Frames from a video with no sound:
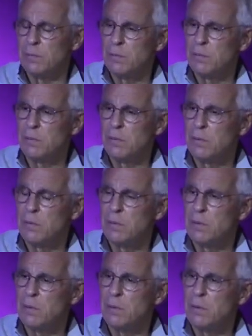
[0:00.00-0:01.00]

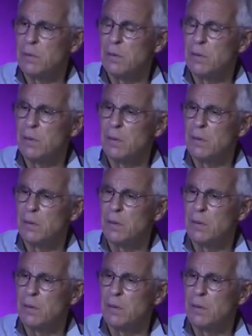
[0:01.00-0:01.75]
[no speech]